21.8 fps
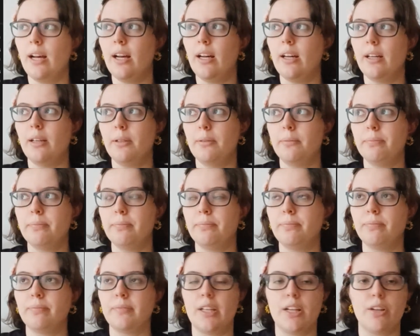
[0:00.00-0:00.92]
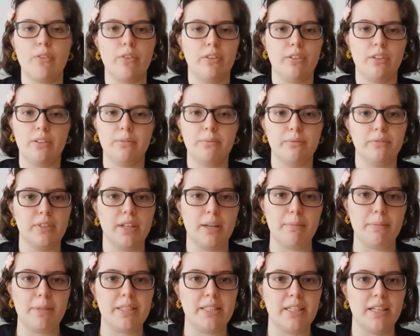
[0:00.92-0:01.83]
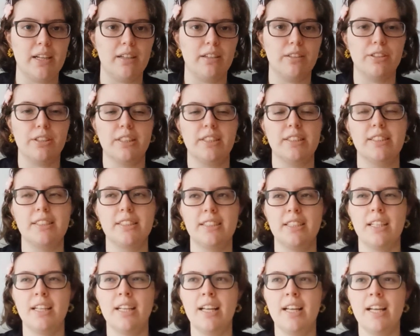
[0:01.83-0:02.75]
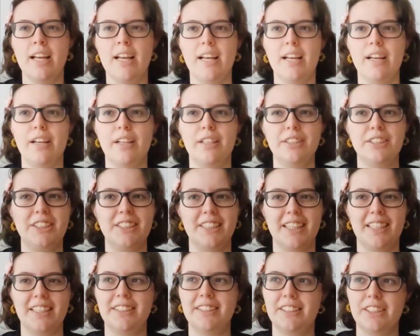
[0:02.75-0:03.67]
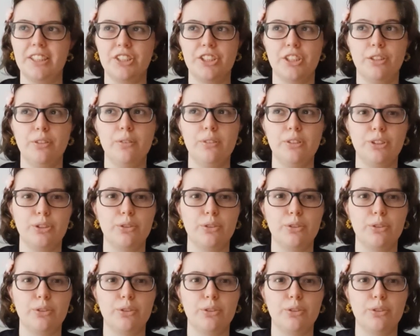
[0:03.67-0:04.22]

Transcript: another amazing artist. She has such a cool